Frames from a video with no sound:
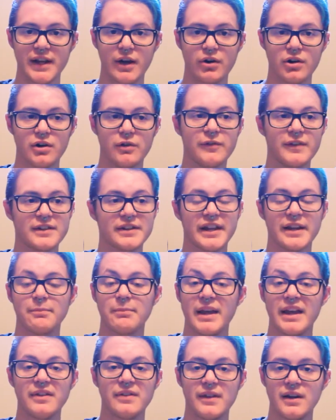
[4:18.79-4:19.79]
out of and, like,
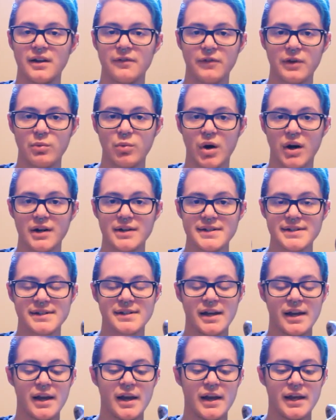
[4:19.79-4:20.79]
bathe in if he wants.